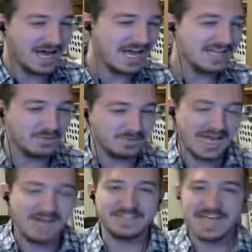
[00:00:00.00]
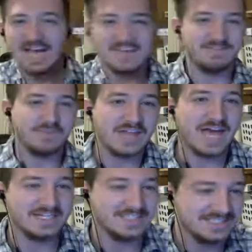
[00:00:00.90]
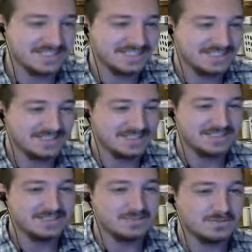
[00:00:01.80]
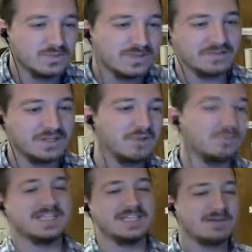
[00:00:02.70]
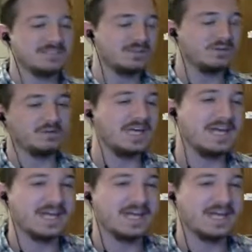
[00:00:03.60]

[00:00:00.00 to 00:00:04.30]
I don't have time for that. What if a human comes through here?